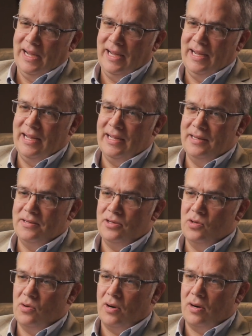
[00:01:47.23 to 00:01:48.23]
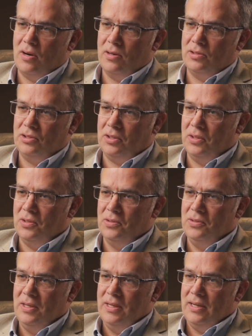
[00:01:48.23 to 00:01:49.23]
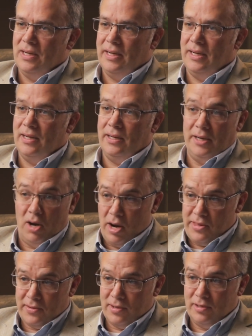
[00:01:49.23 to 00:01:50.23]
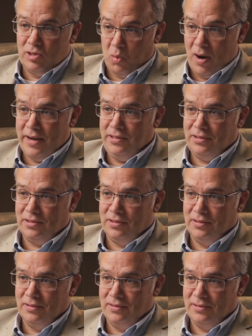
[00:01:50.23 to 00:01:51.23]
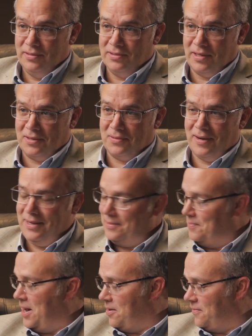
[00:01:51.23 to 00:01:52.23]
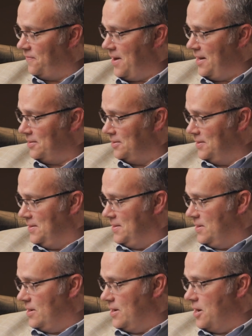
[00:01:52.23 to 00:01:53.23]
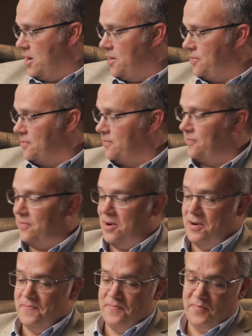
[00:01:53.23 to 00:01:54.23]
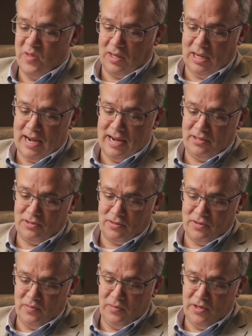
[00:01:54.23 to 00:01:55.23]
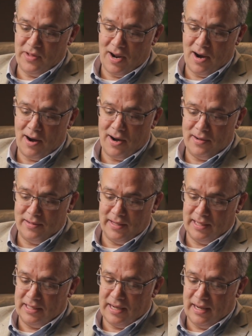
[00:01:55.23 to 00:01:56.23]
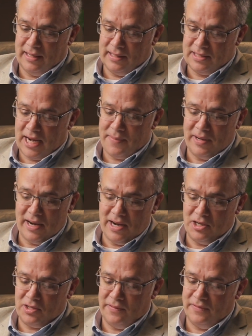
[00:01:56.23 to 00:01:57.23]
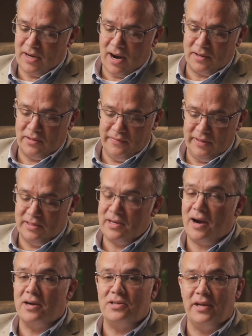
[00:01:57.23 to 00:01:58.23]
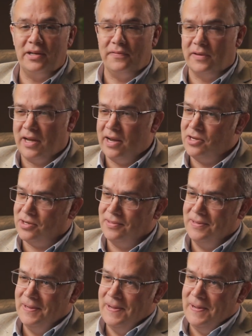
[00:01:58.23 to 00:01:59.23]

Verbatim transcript: And you are also uh, an author twice. Yes. Is that correct? Matter of fact. Uh, author From the Classroom to the Heart, and an Examination of Doctorate of Entire Sanctification.